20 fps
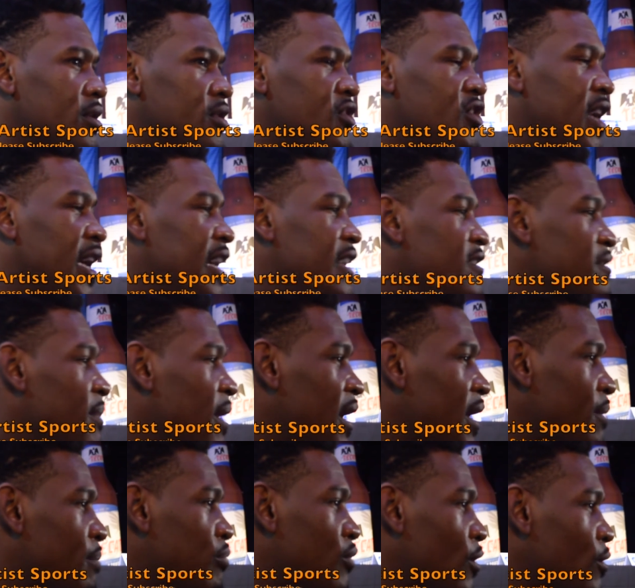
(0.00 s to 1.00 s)
change
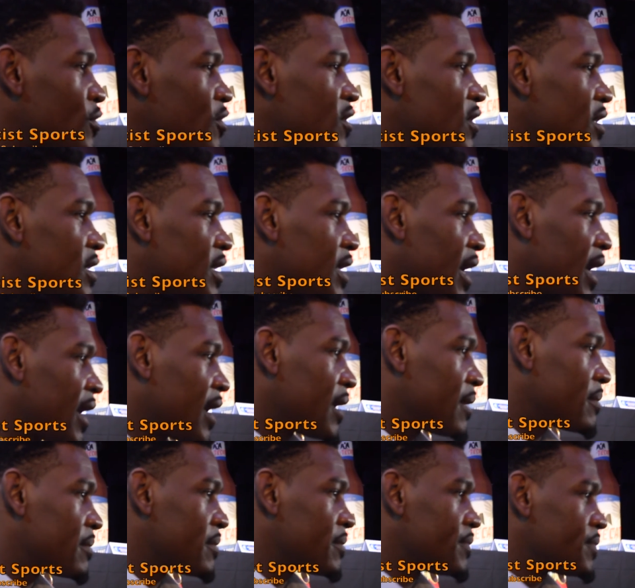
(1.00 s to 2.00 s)
my approach to the
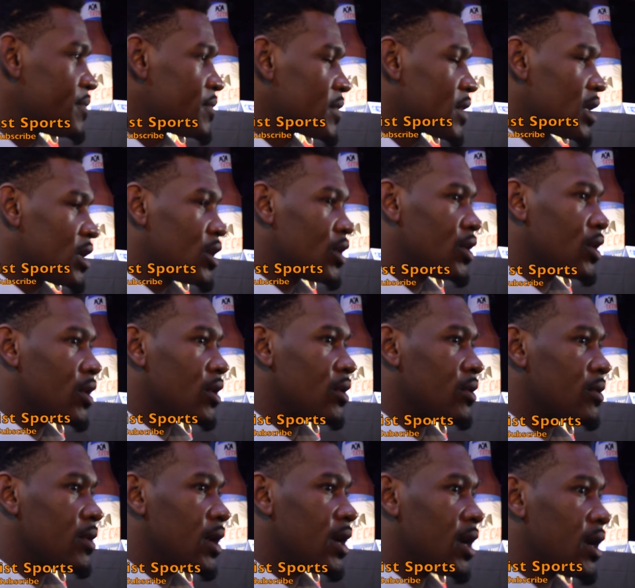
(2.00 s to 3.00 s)
game. You
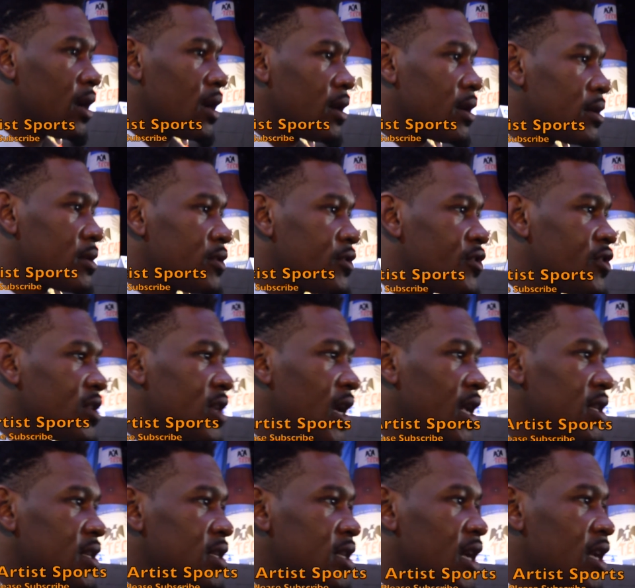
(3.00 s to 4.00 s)
know,
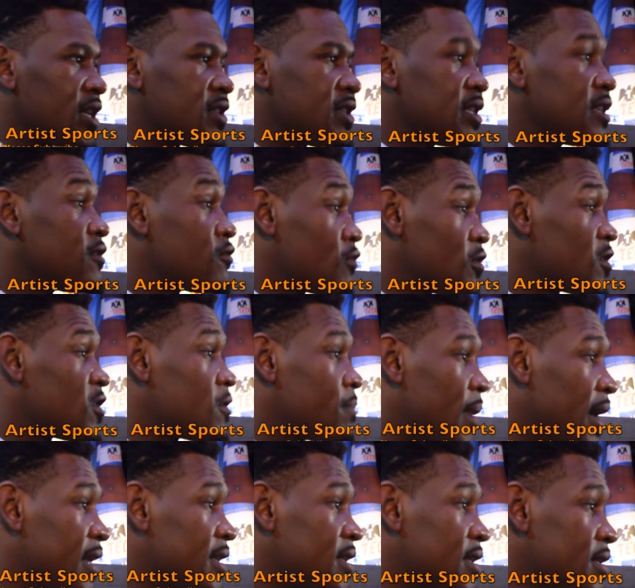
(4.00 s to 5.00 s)
Gennady Golovkin is
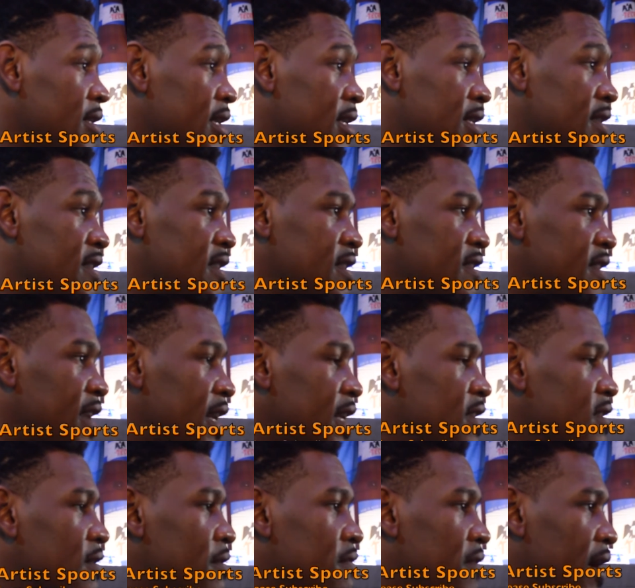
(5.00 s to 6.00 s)
respected in the sense that
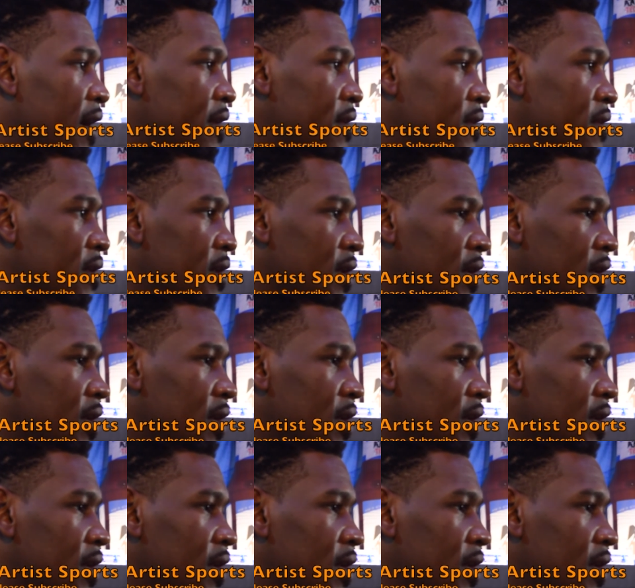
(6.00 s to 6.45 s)
he's a fighter.